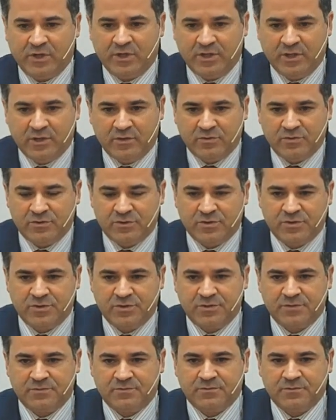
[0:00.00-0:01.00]
the
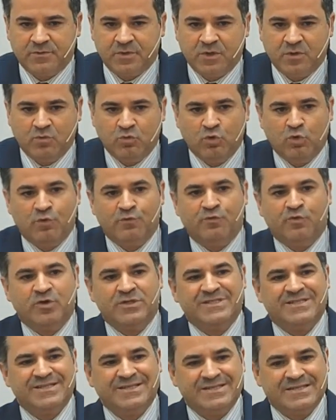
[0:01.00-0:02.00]
perfect love,
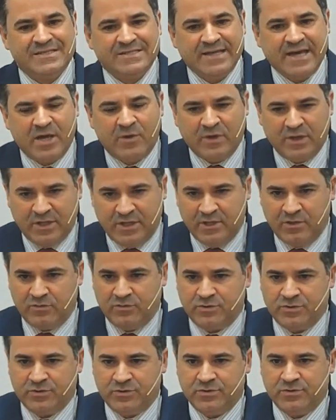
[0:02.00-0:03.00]
the perfect
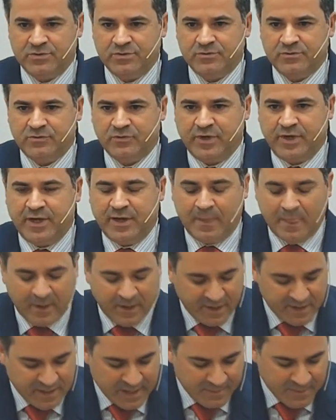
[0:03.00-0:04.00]
praise, the
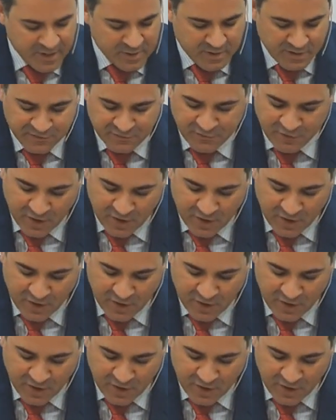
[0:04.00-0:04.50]
humble